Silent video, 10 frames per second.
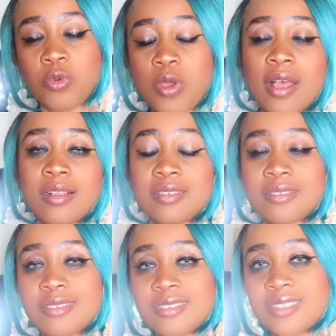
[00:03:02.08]

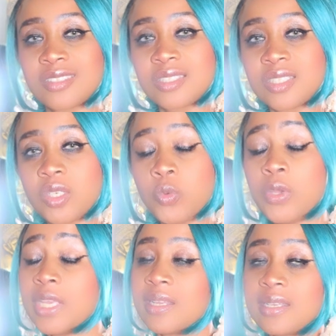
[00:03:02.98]
Well,
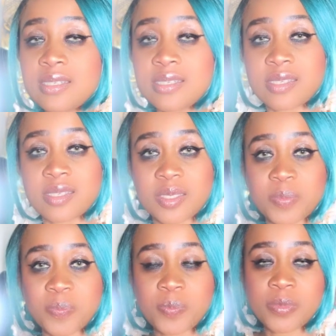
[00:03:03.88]
we
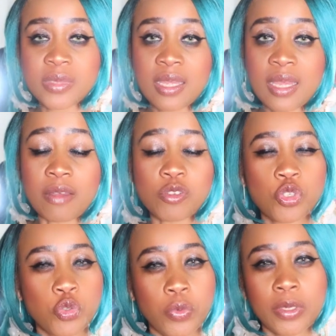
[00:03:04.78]
ladies have
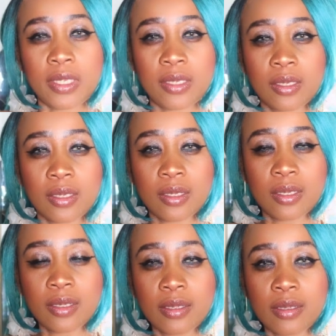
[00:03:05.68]
surely
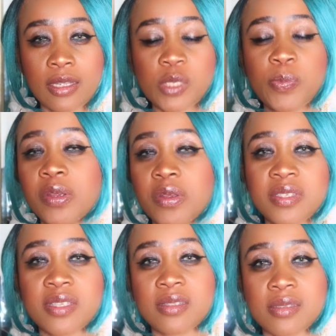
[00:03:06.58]

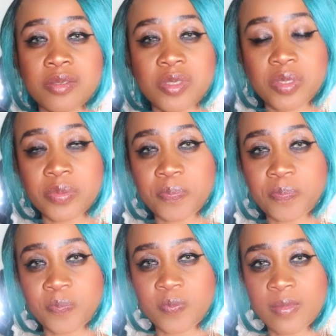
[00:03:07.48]
experienced this.
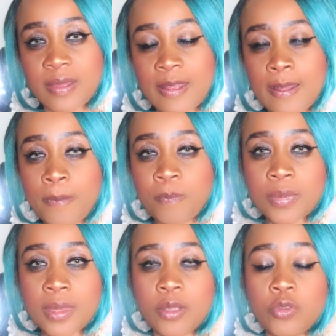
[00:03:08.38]

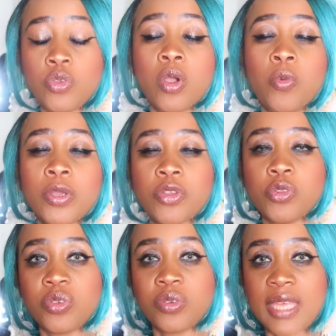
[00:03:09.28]
You are with a
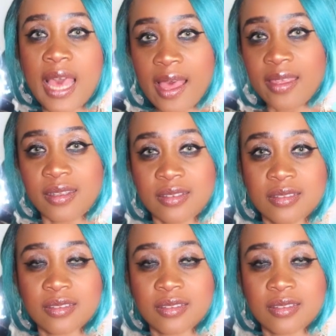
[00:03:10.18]
new guy